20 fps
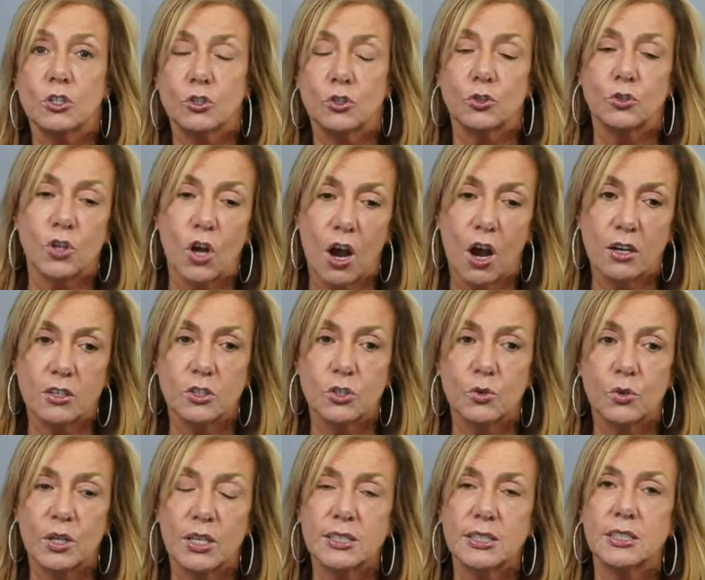to talk
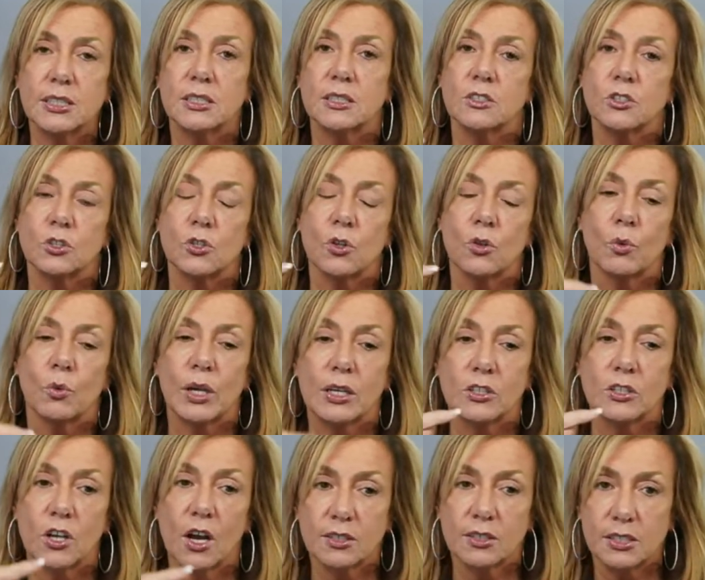to us so that we
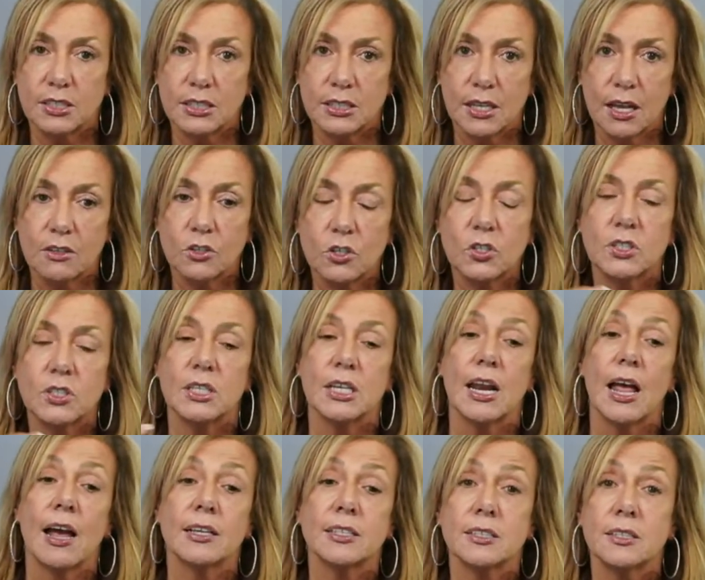can talk to sellers and
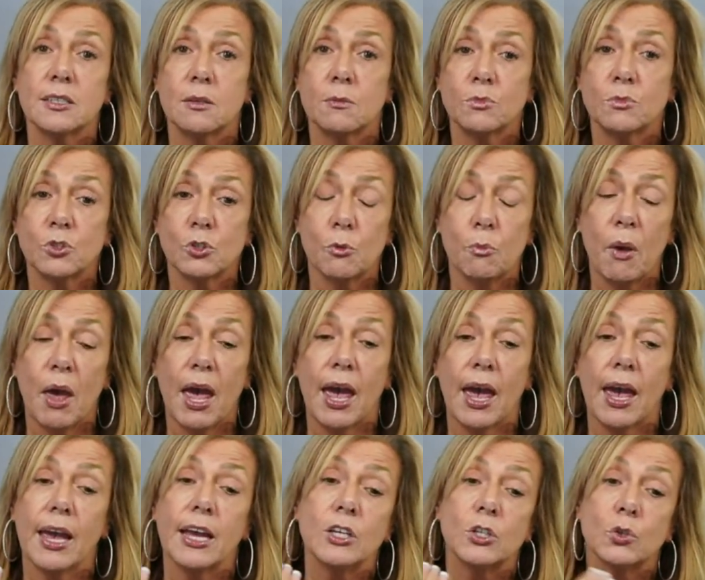ask them to
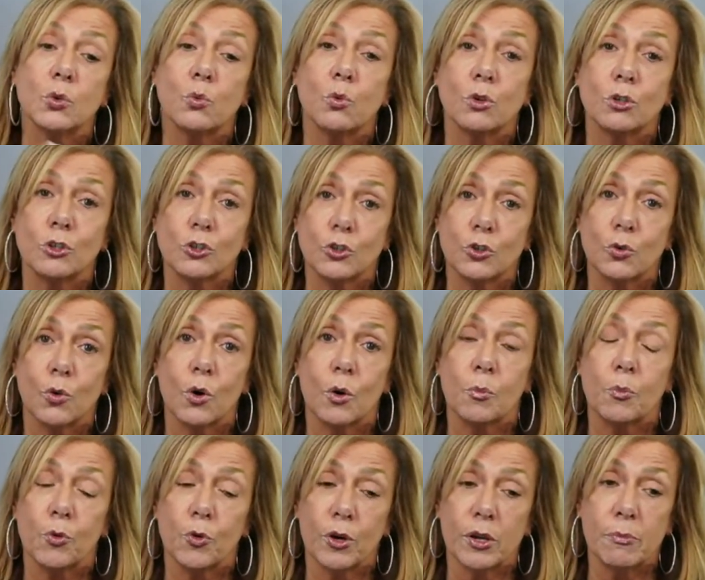pay towards
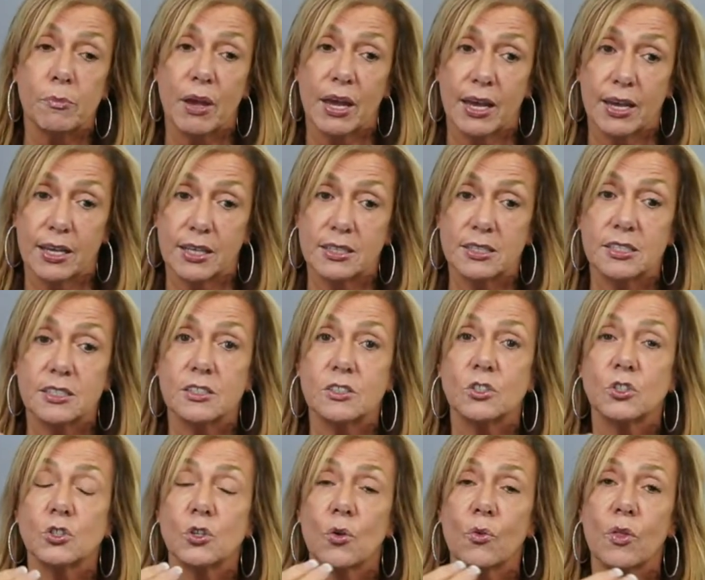your prepaids
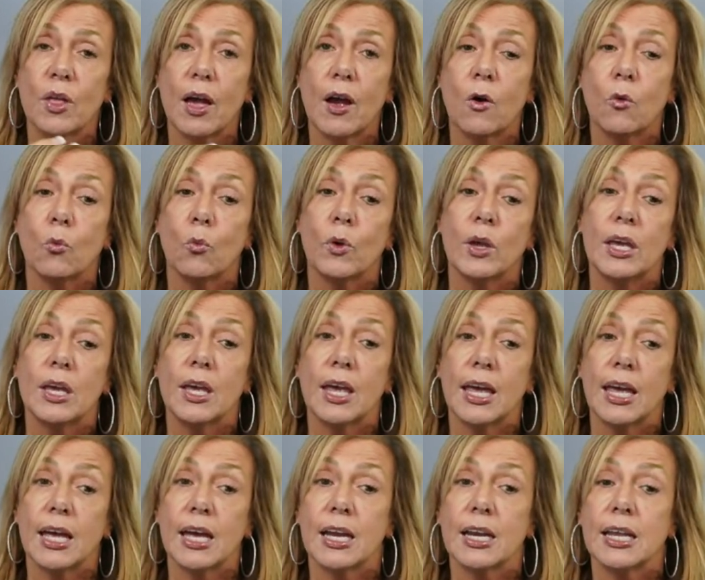so that we
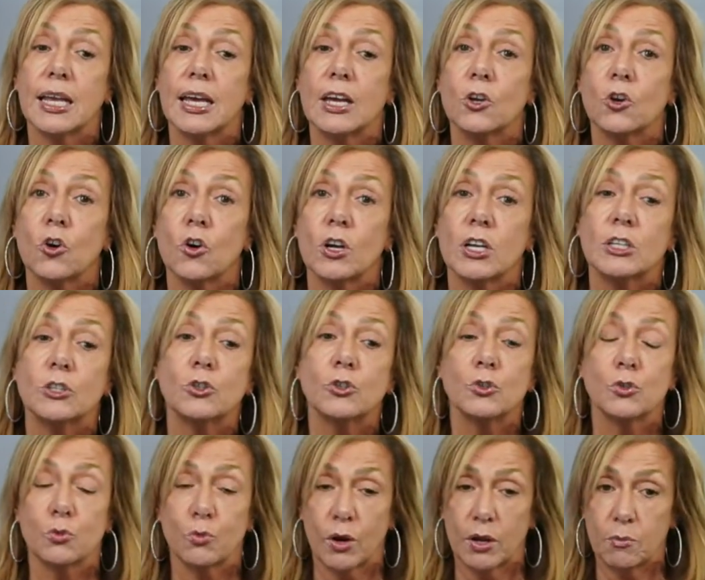can get your
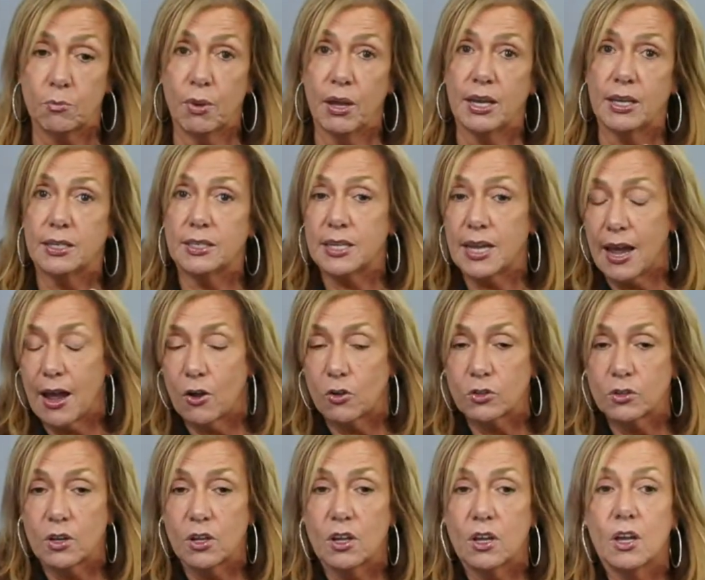interest rate paid
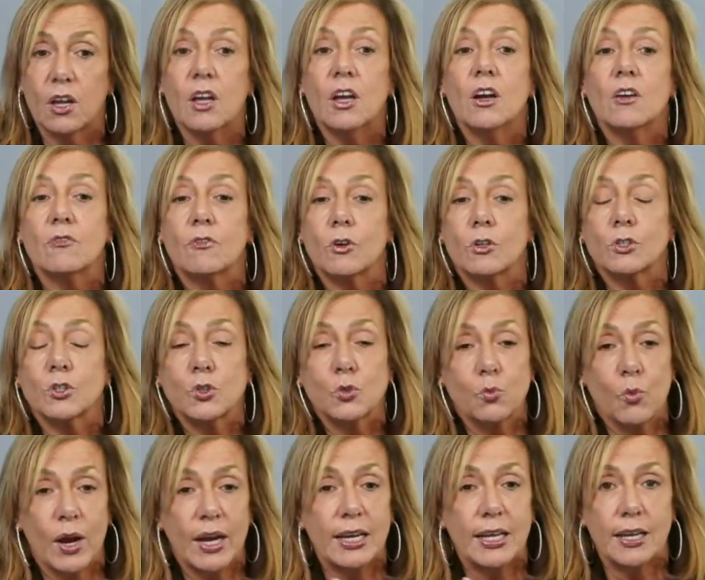down,
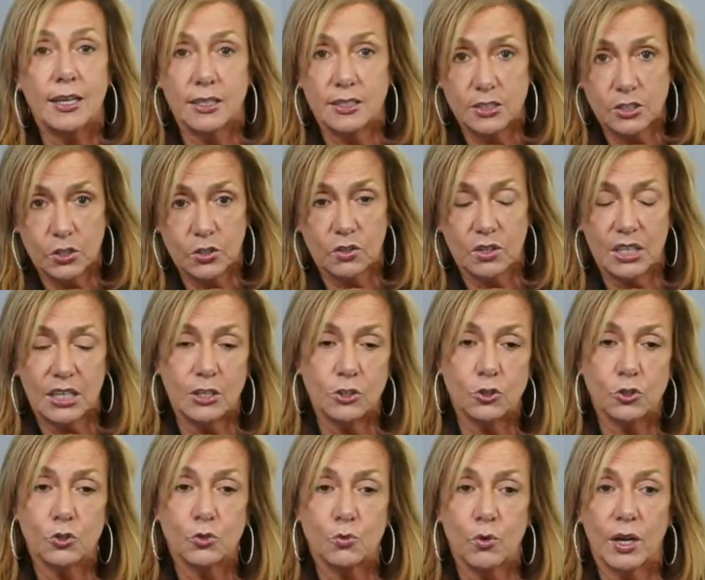versus waiting until the
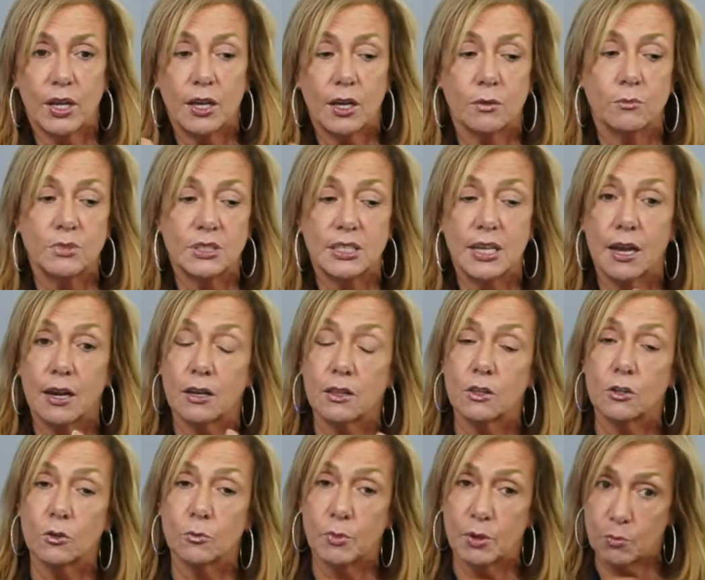interest rate comes down a
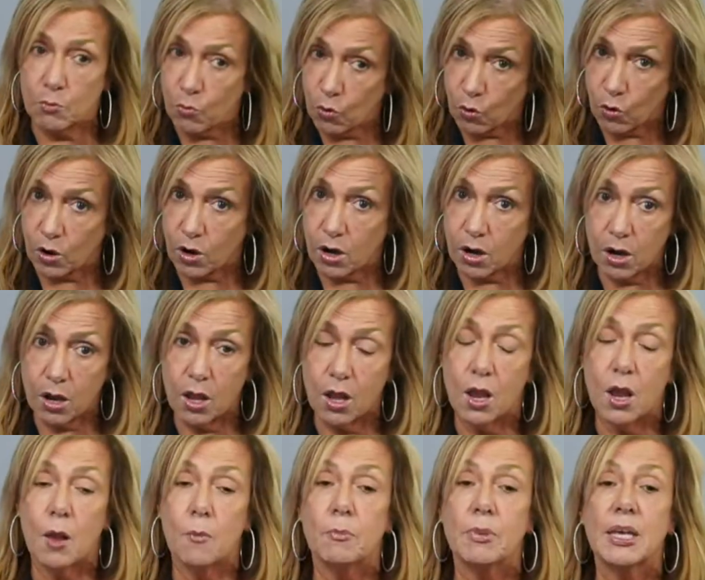little bit more.
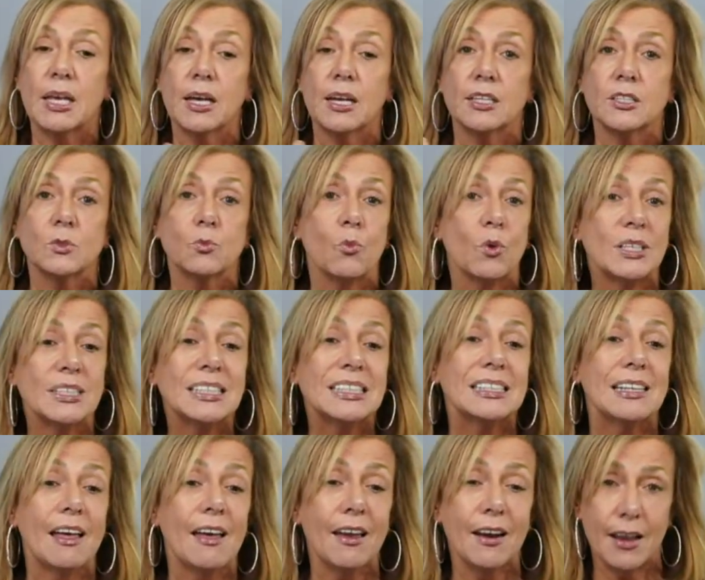Because once
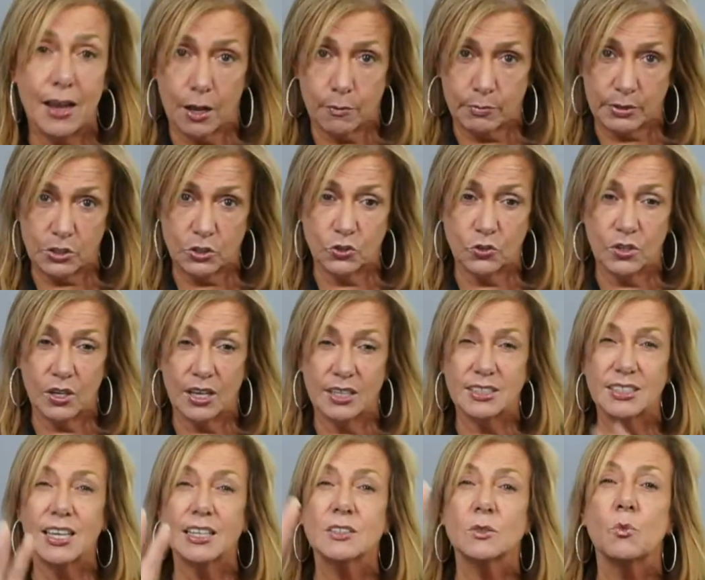that happens, you
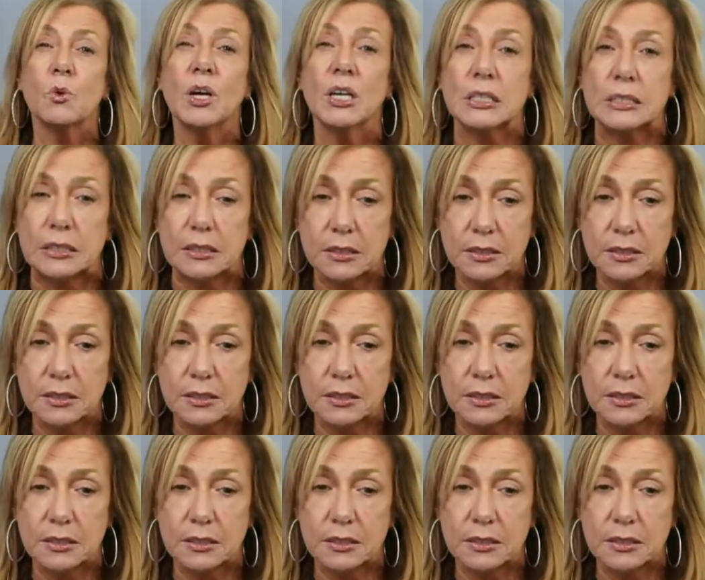guys, guess what?